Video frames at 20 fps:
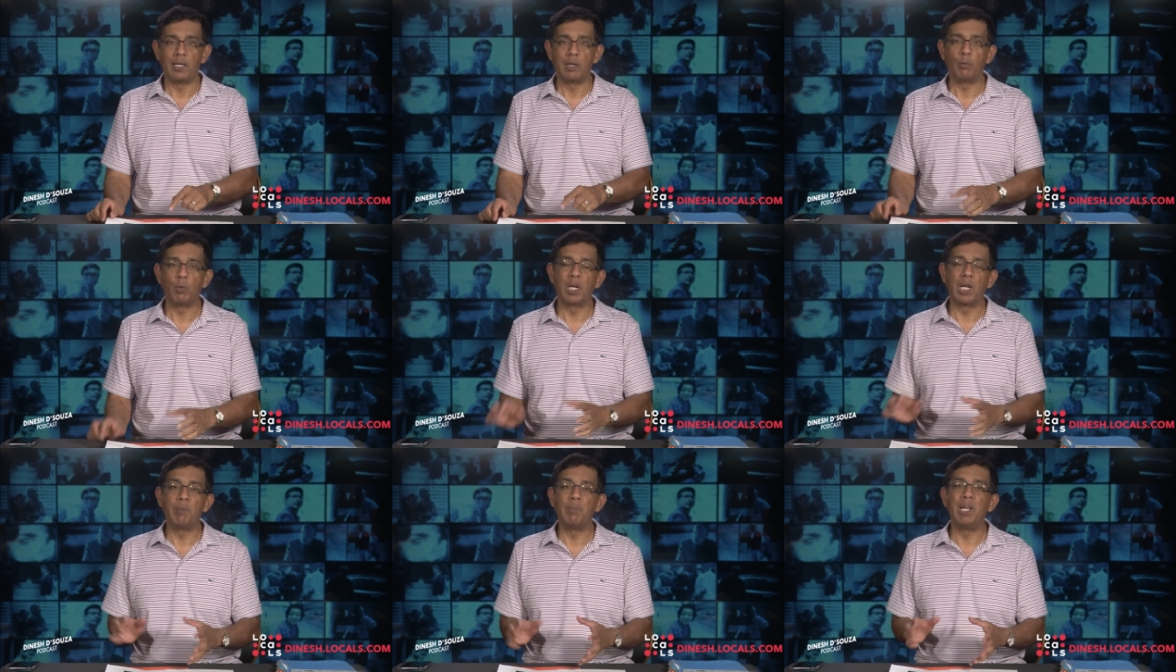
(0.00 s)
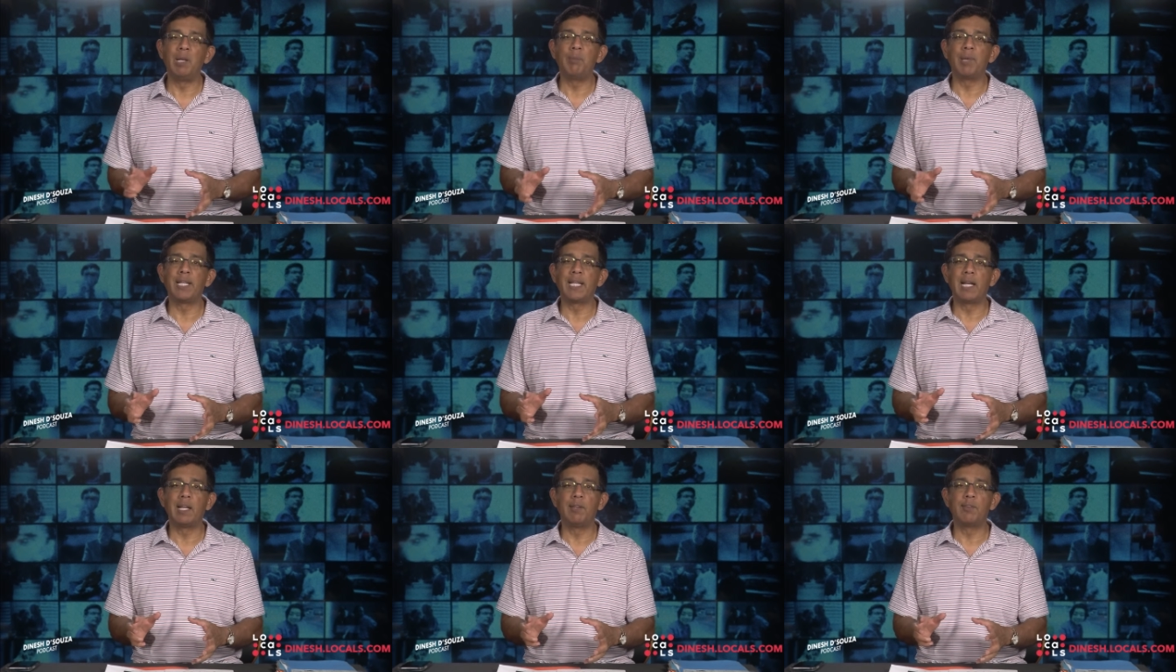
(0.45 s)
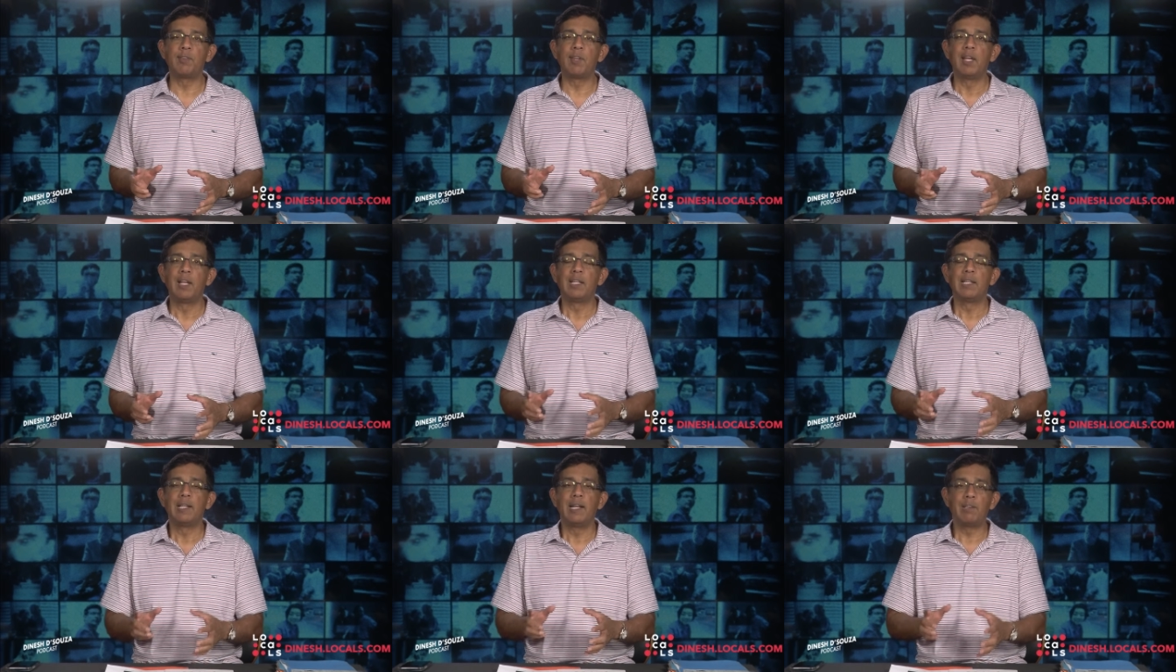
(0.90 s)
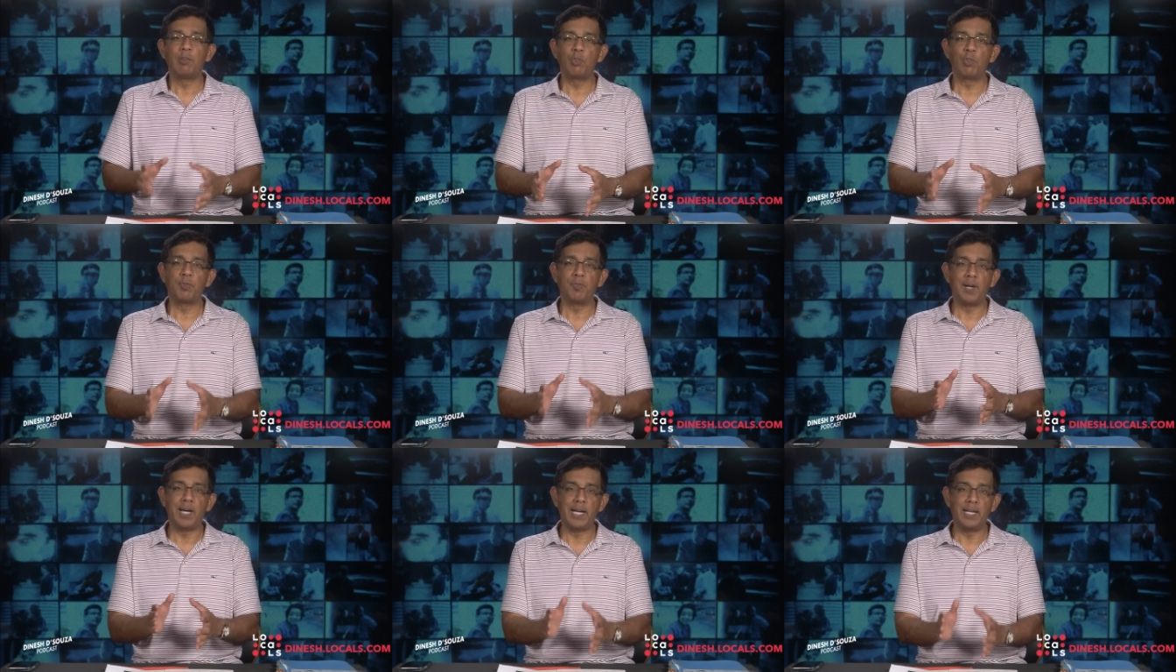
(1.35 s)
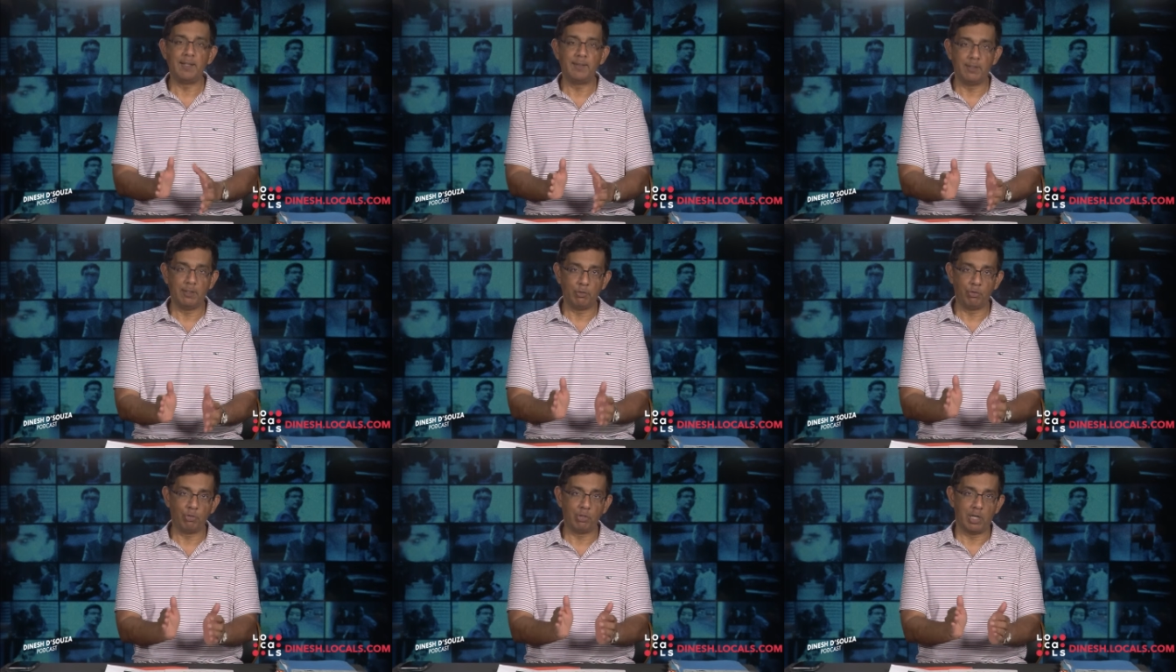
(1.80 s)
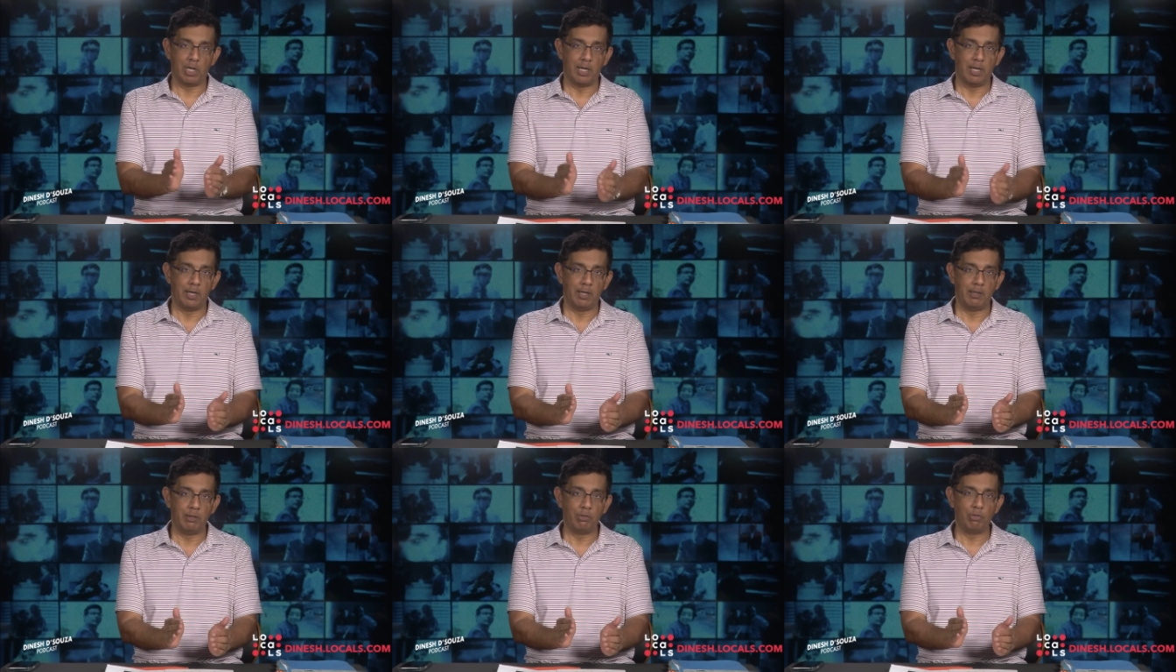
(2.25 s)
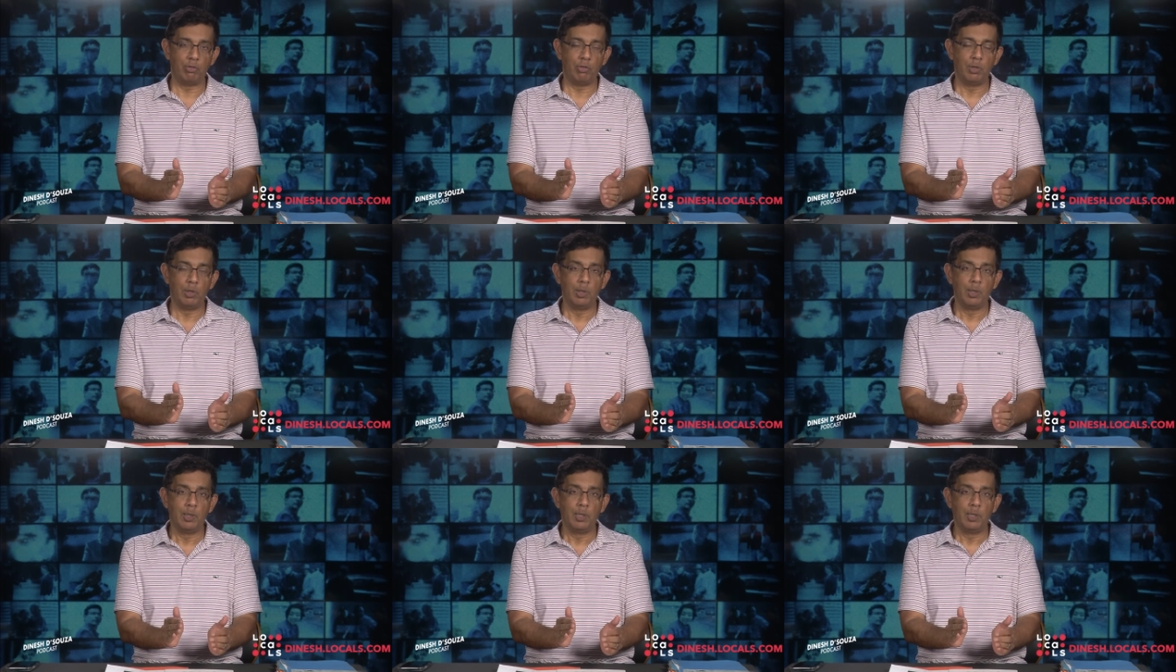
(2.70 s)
And what I mean by that is, let's find the charge